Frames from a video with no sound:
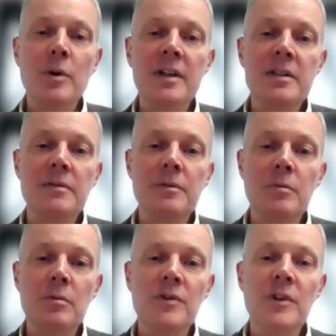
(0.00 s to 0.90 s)
quite
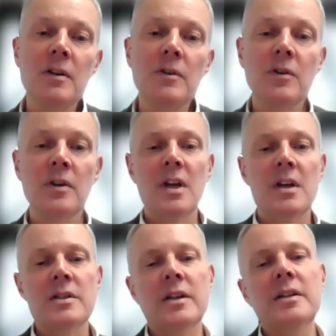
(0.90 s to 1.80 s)
different results.
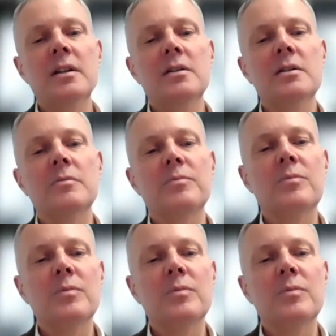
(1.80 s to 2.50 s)
So I think that,